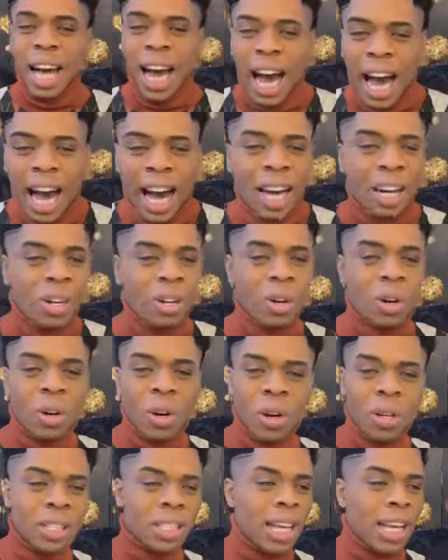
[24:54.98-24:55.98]

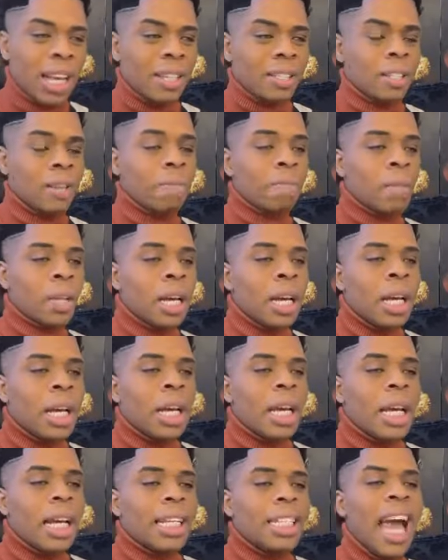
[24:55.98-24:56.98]
Arokoses.
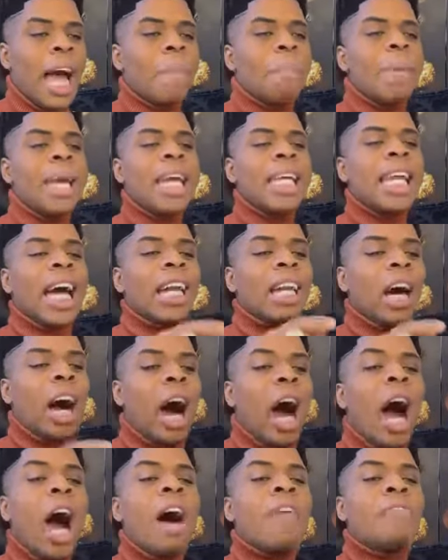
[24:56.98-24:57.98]
That means that the
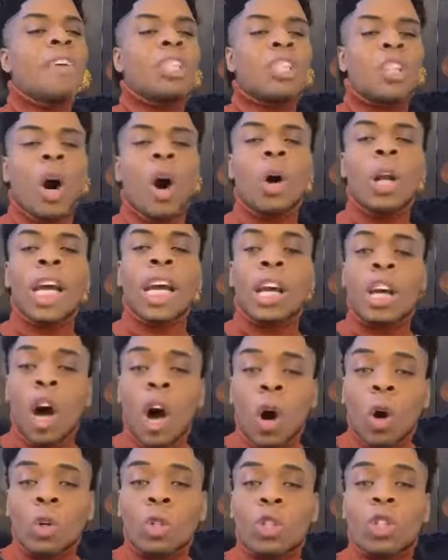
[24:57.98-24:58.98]
harvest Holy
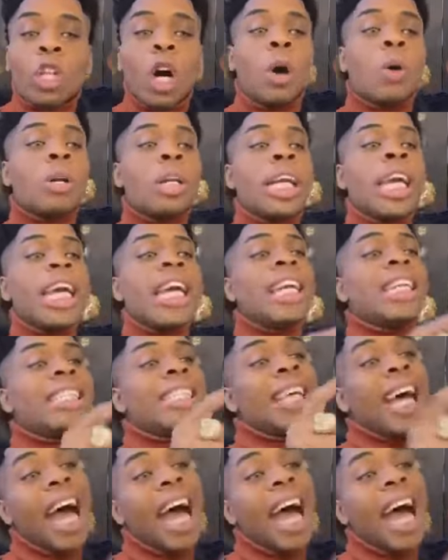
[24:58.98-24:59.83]
Ghost don't need